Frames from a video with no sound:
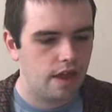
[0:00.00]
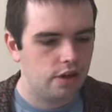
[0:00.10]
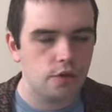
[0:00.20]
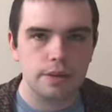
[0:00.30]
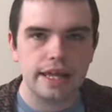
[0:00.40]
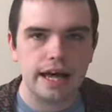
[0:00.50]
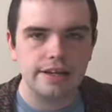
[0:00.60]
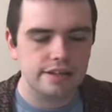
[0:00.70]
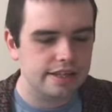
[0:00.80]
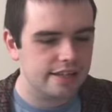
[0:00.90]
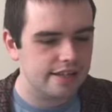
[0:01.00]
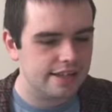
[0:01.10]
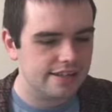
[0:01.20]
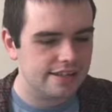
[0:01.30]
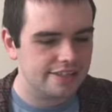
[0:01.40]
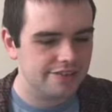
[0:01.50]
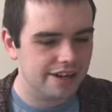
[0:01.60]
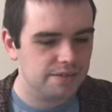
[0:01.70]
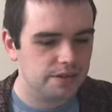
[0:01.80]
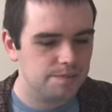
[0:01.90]
Number 9, nearly at the end of this
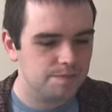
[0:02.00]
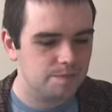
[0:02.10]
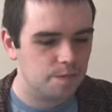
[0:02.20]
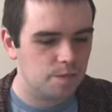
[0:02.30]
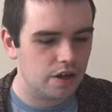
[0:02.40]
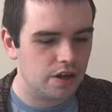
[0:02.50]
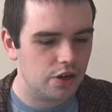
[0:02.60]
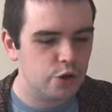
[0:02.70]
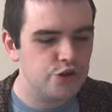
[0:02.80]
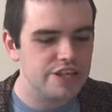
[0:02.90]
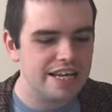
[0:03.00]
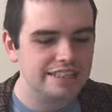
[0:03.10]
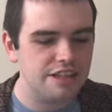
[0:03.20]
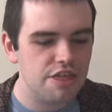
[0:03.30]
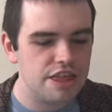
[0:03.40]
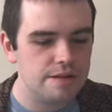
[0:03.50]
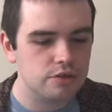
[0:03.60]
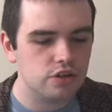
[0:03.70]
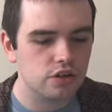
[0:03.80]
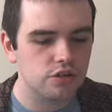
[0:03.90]
round. Who sings the theme
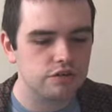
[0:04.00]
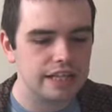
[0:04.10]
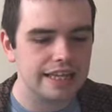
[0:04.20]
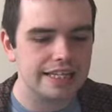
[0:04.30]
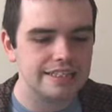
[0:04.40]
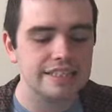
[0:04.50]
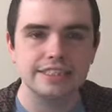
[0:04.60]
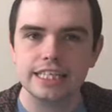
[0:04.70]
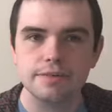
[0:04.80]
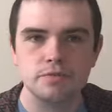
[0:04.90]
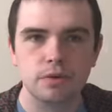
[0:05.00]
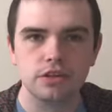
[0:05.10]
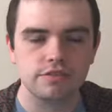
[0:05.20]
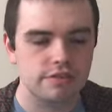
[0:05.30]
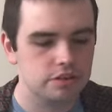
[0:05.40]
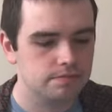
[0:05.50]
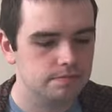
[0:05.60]
song for the latest James Bond film?